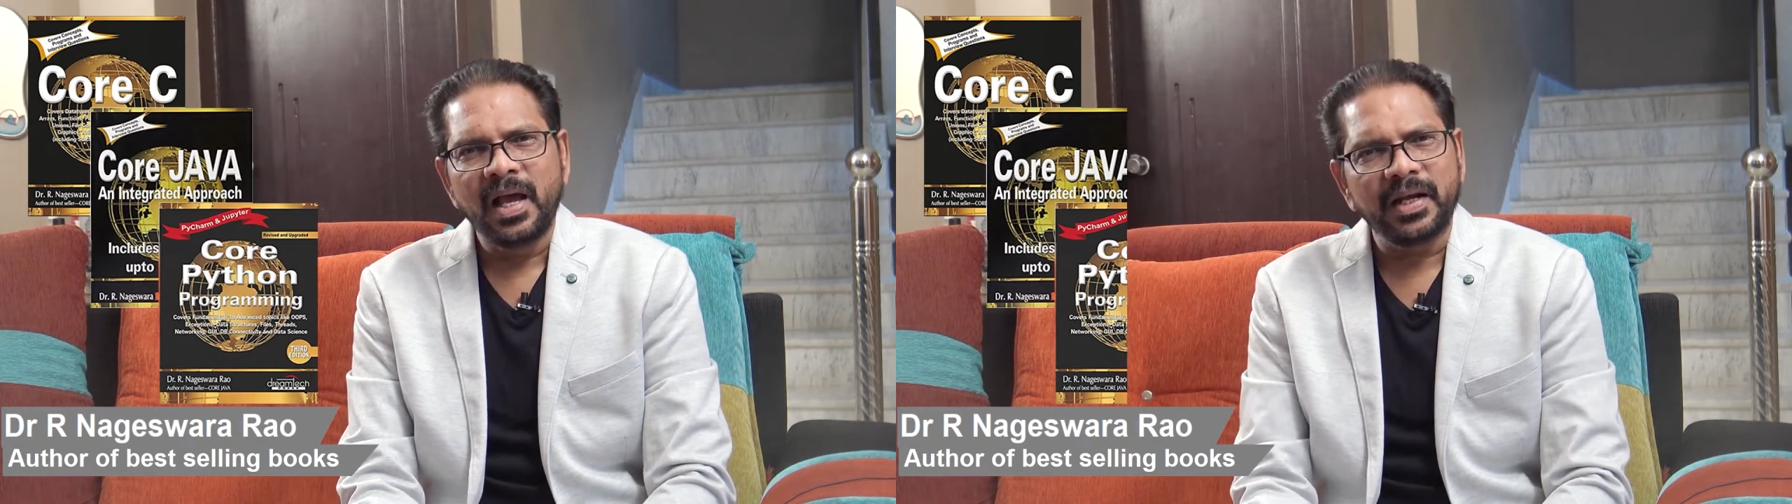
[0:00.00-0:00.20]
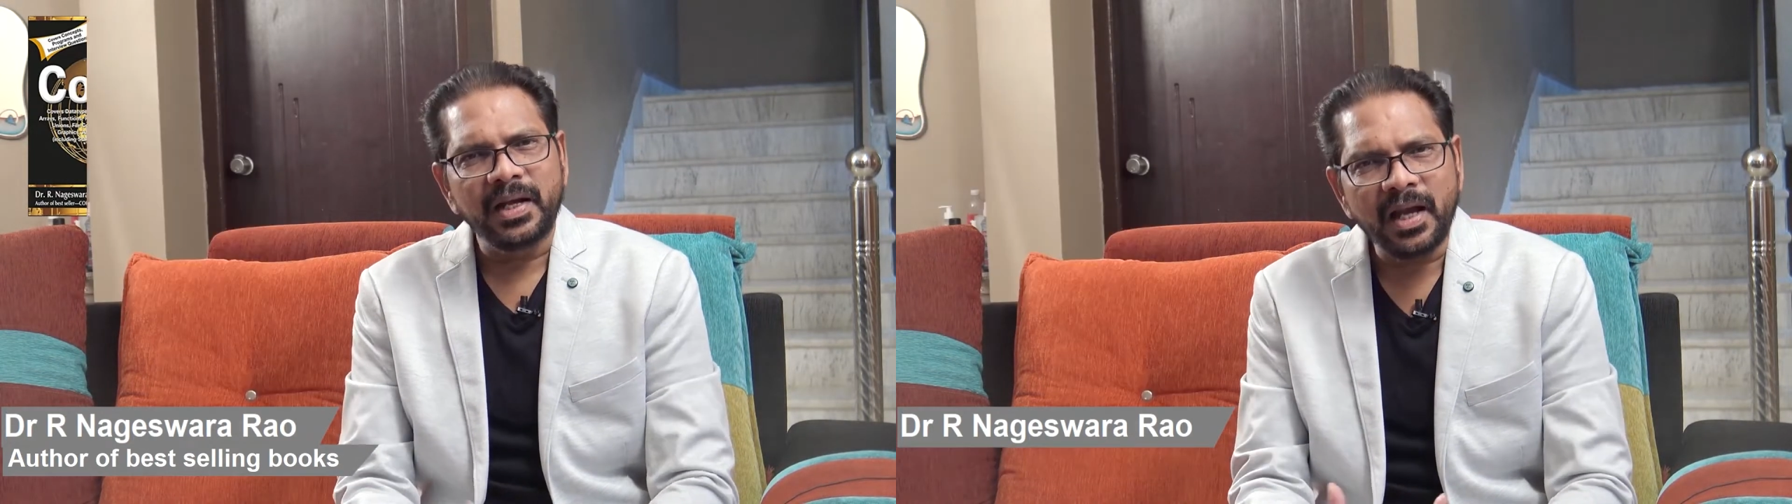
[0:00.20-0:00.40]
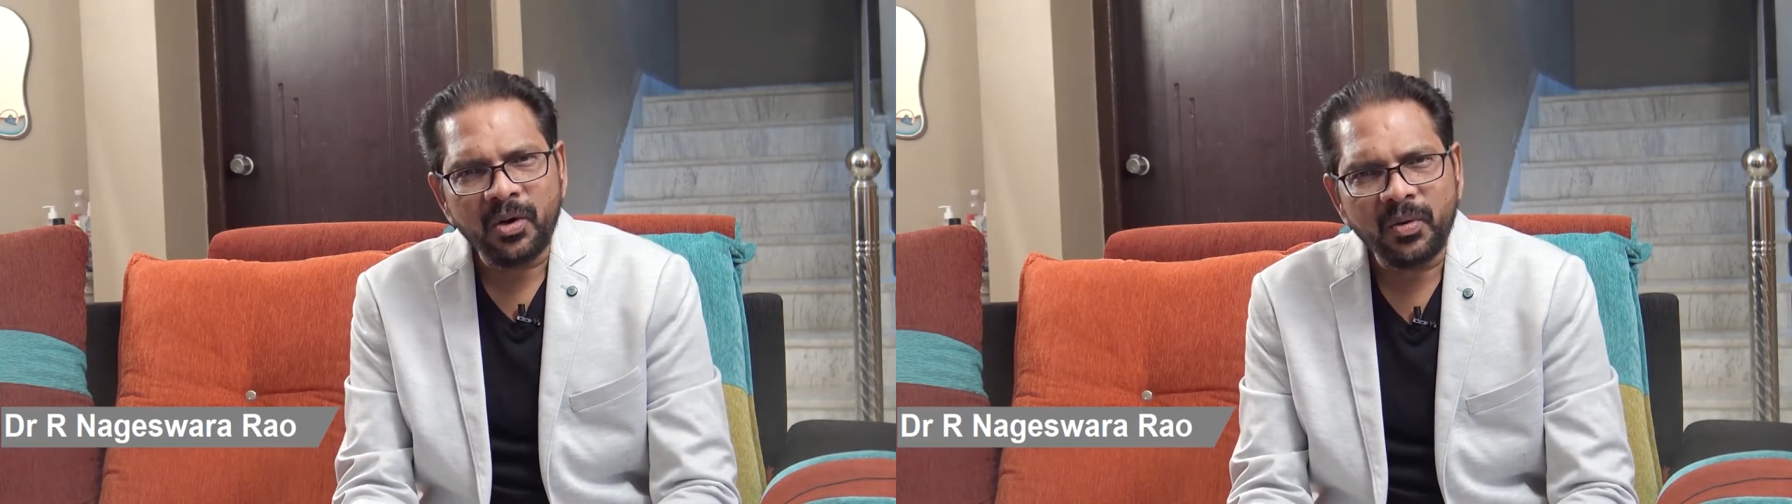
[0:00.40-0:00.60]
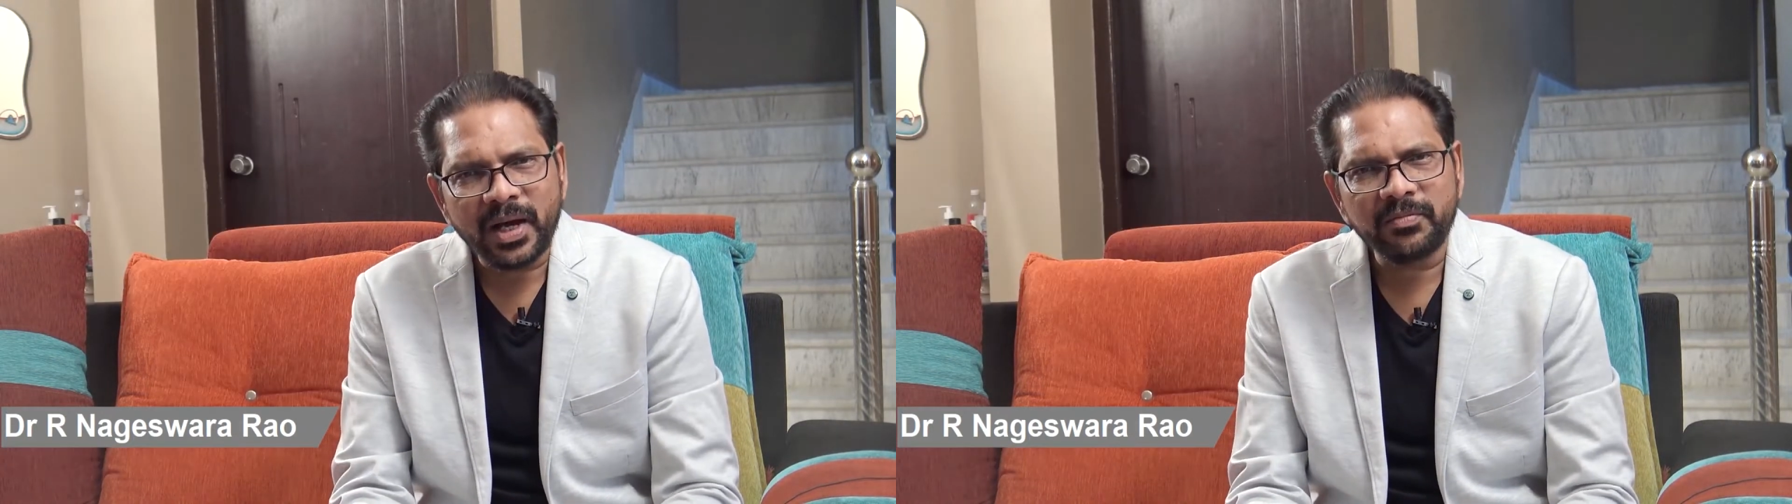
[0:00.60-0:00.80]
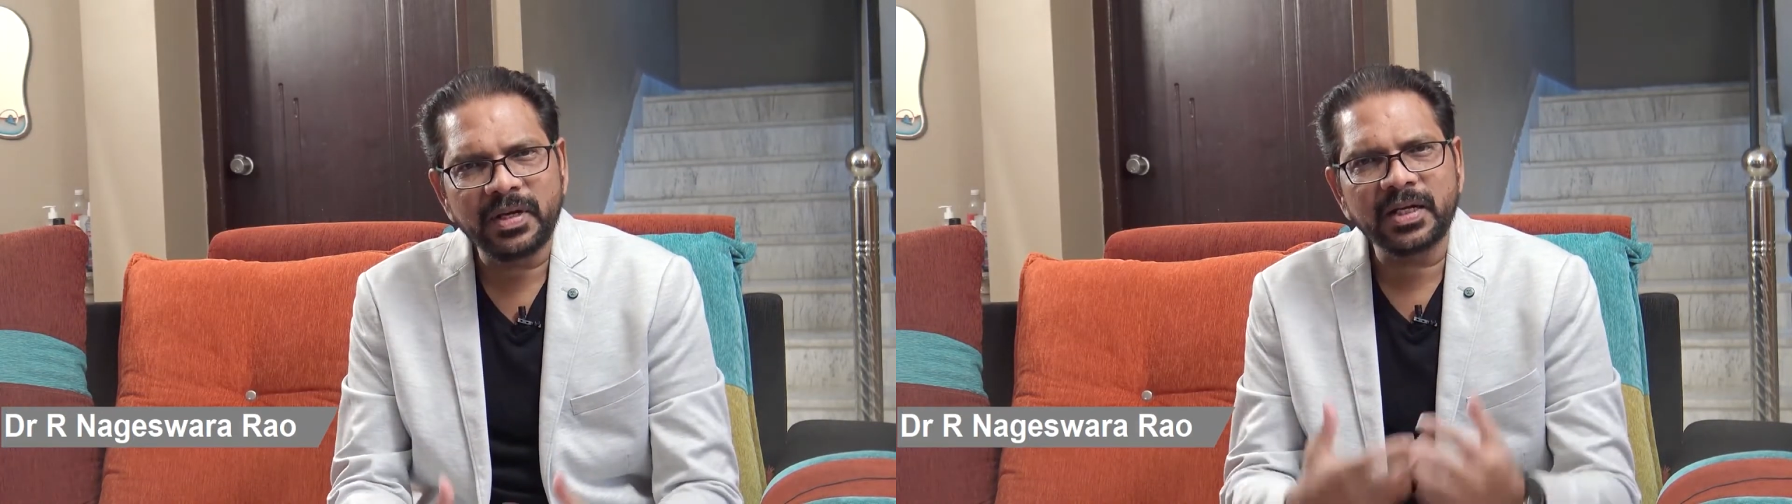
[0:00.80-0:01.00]
Now
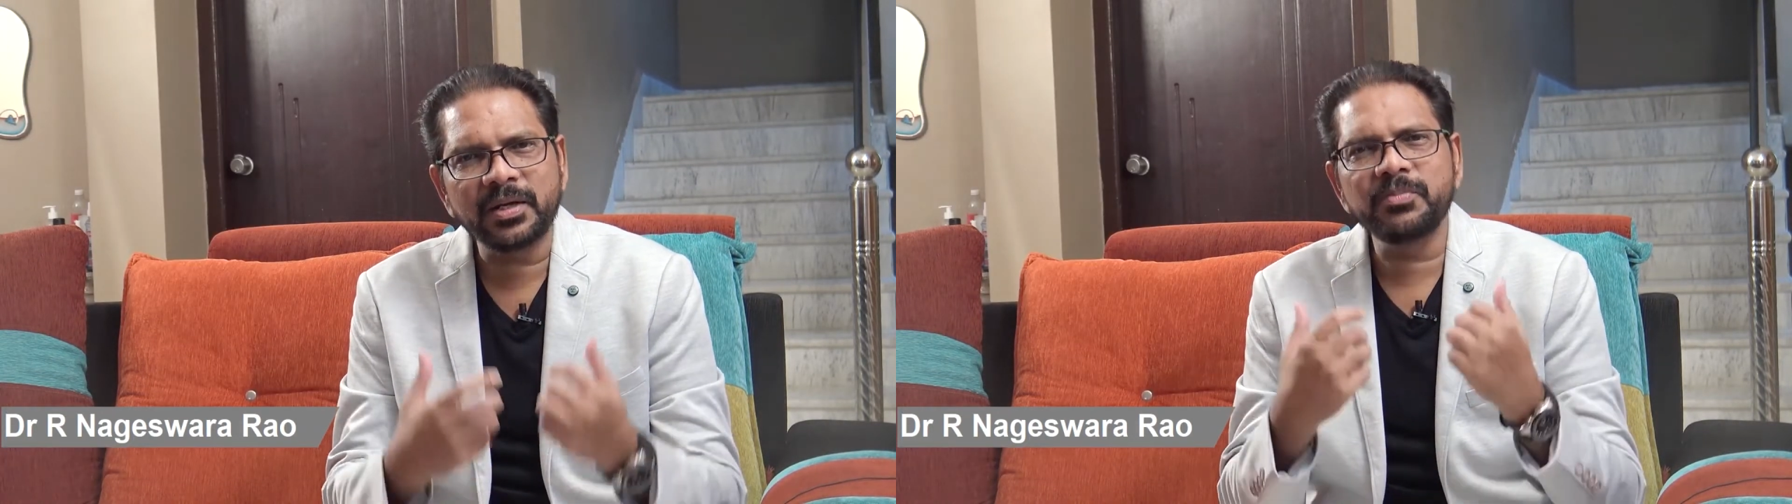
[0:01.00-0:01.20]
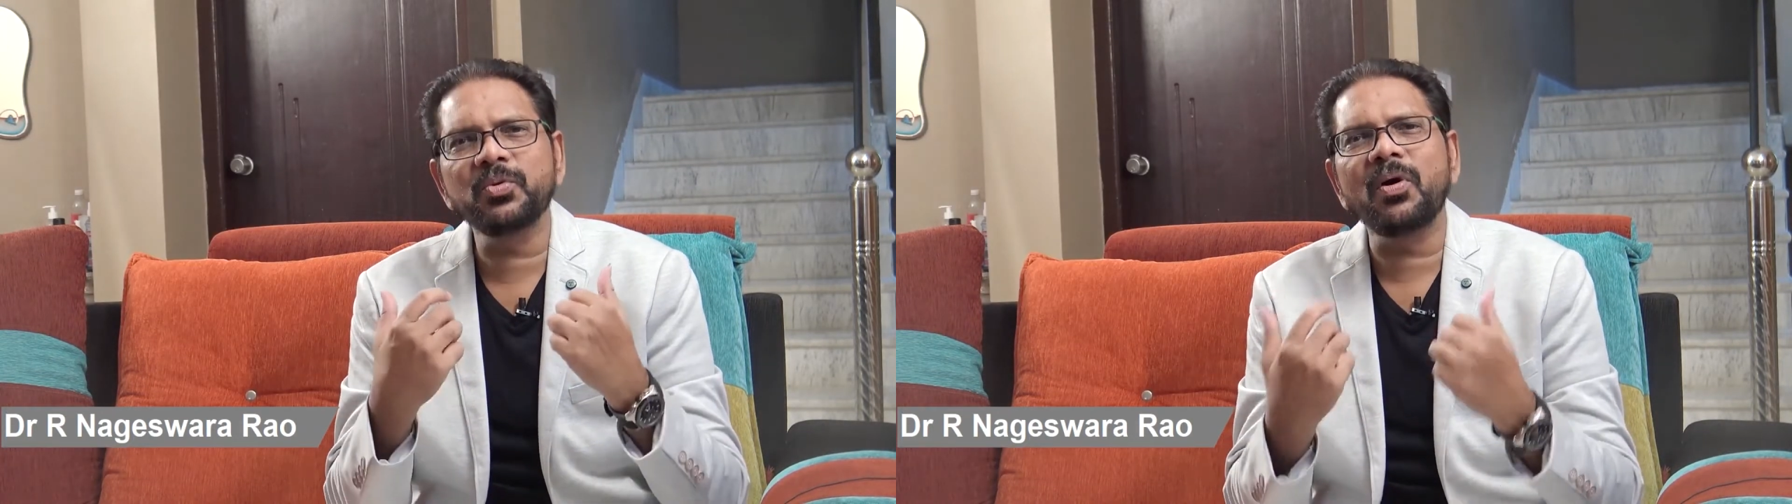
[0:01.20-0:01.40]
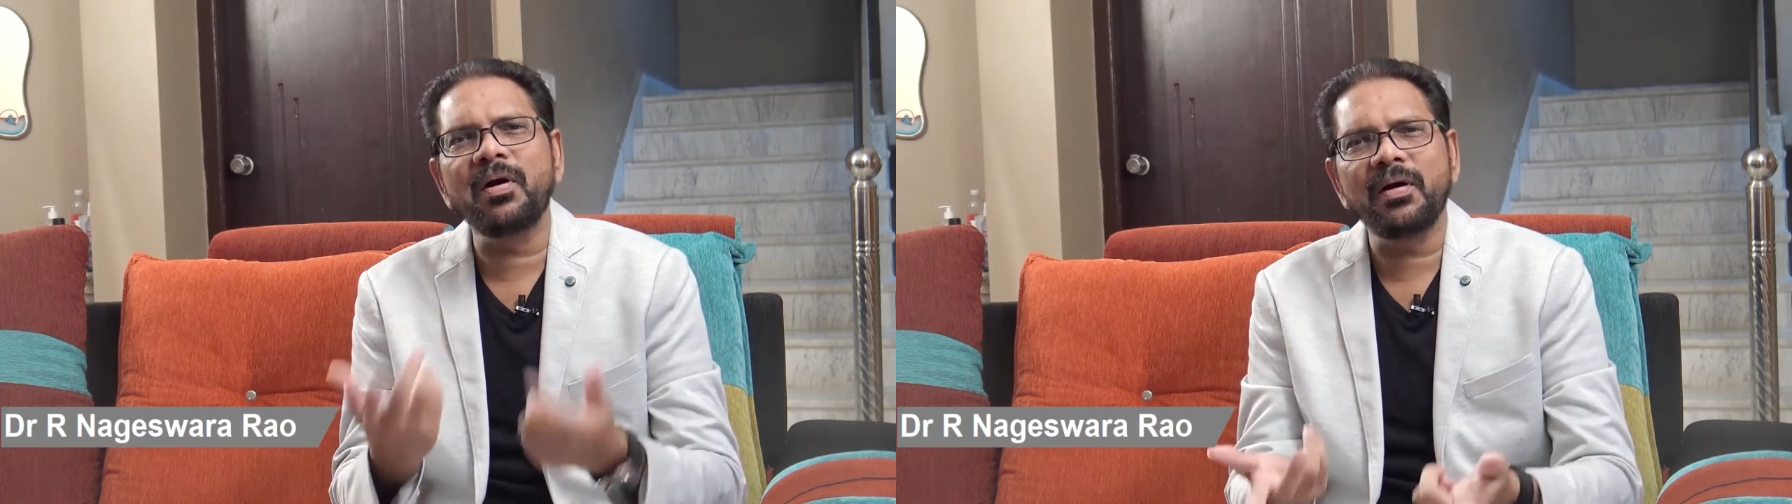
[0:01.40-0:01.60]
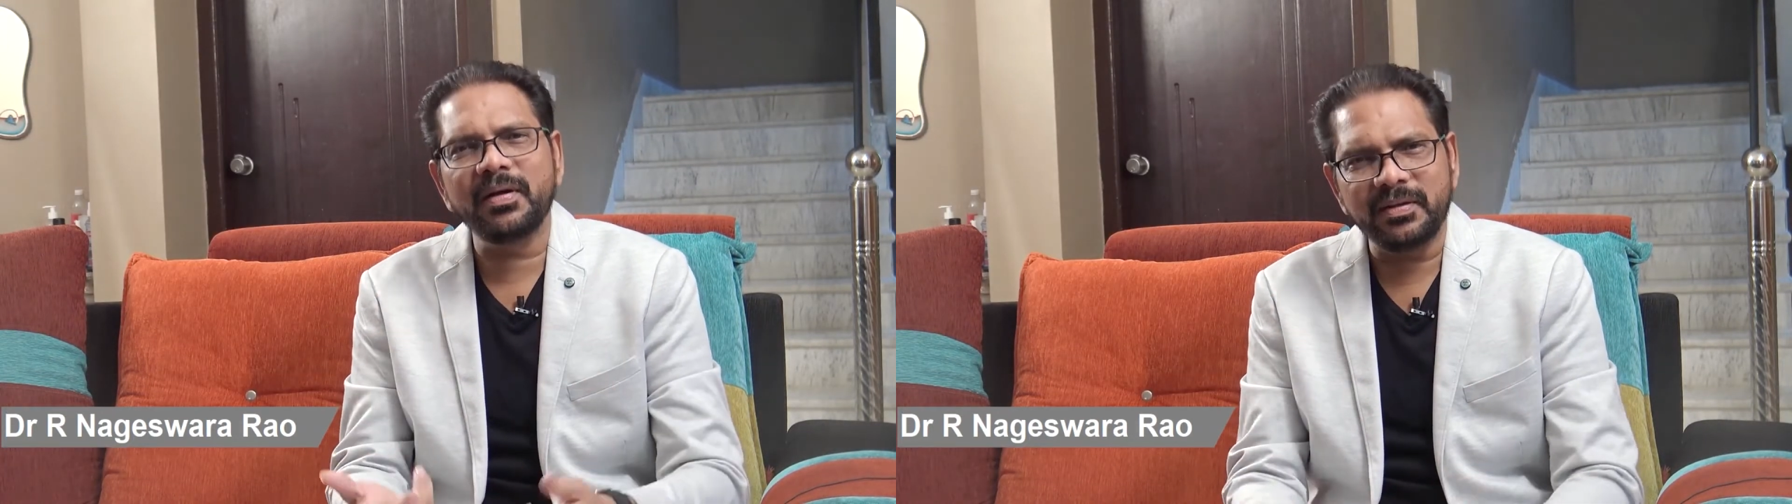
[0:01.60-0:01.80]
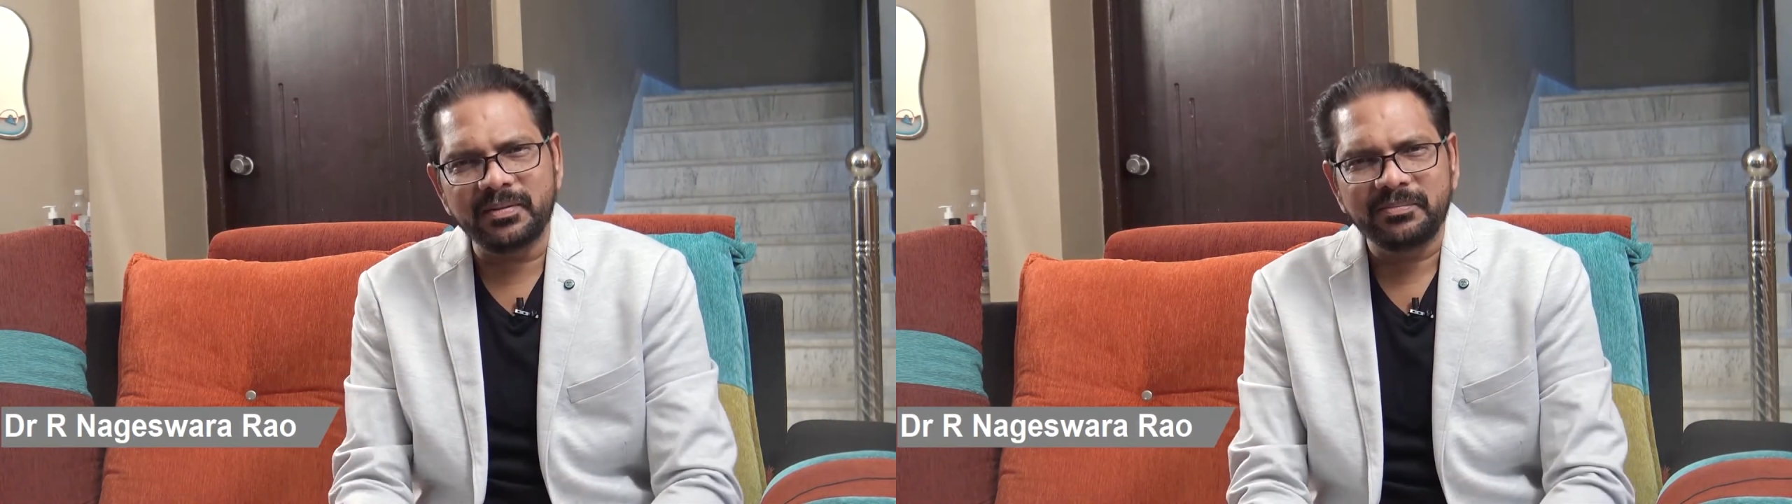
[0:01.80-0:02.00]
I welcome you
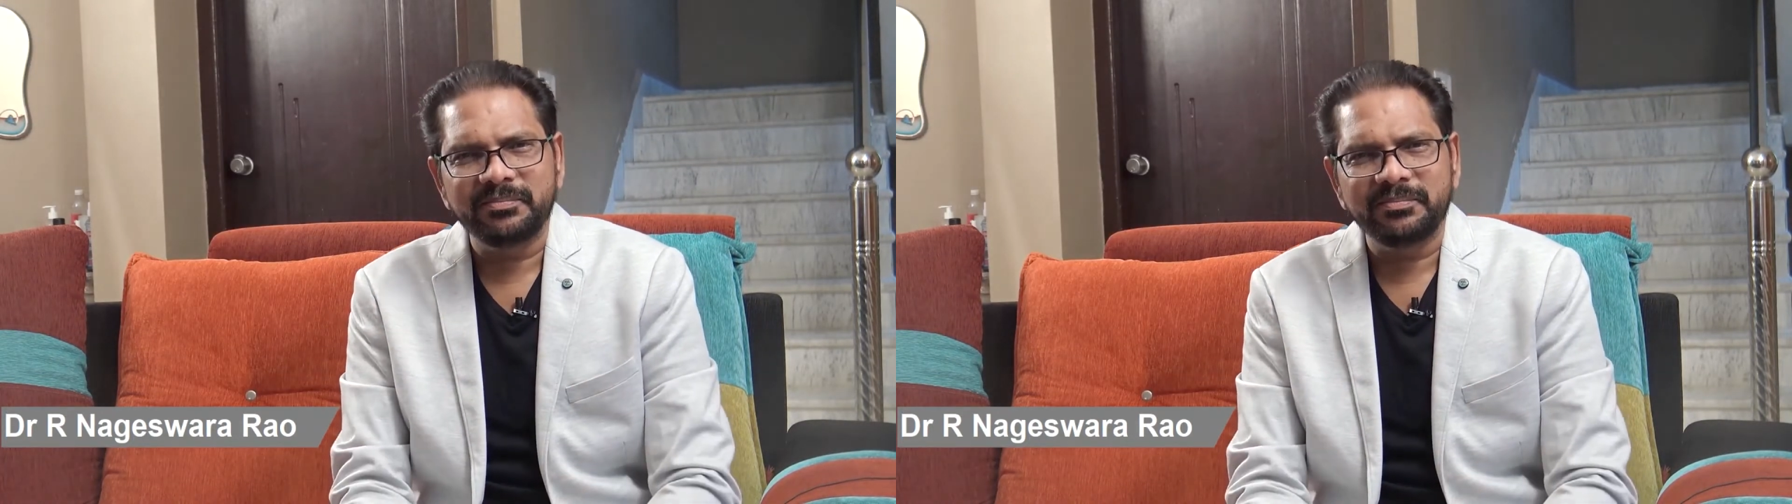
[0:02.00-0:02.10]
all